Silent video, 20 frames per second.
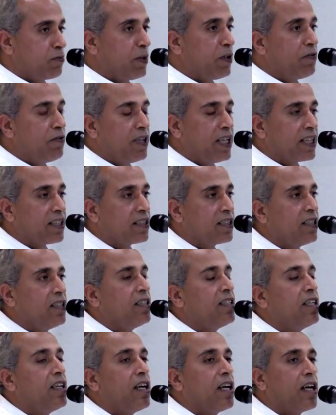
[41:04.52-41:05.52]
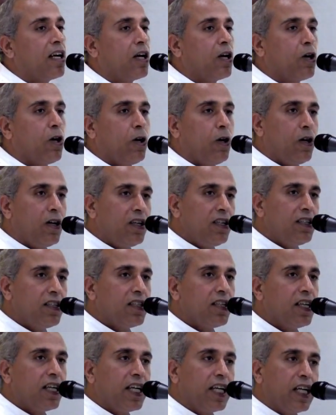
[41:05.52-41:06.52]
Perfect.
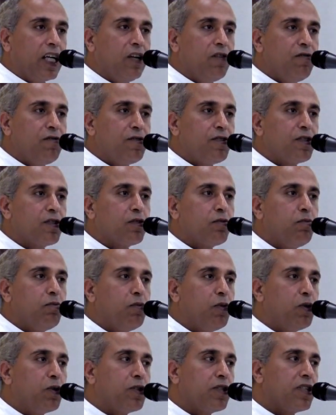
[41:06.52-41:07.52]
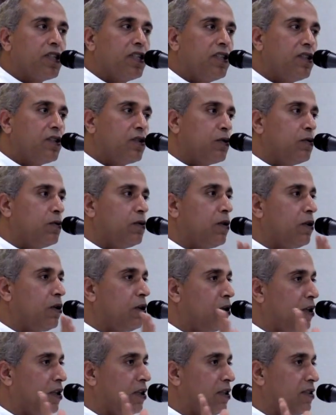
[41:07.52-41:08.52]
God gives motion to
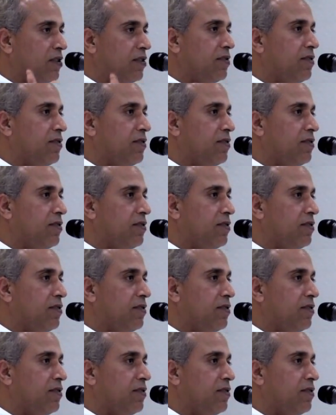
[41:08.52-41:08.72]
all.